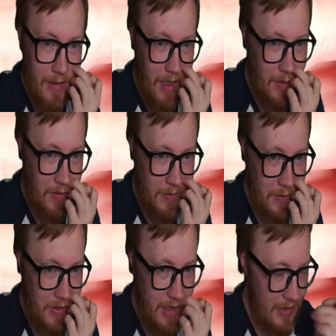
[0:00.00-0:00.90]
I'm going to
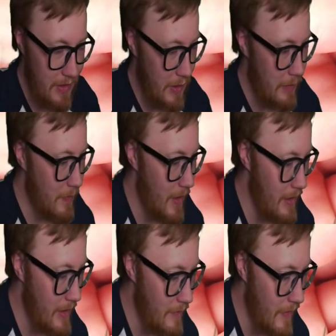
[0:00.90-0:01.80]
tighten it up a
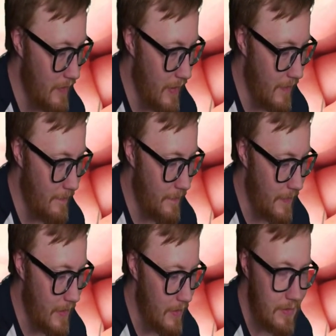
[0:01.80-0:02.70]
little bit,
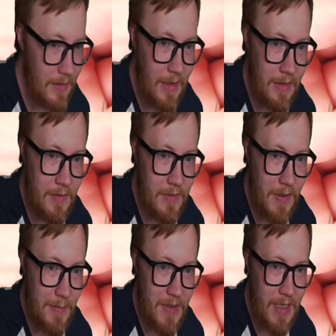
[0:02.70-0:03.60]
leather
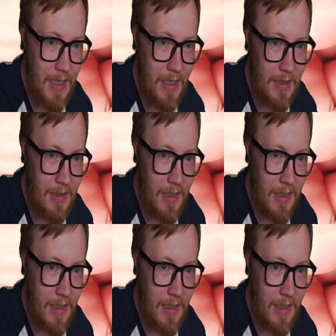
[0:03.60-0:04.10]
straps here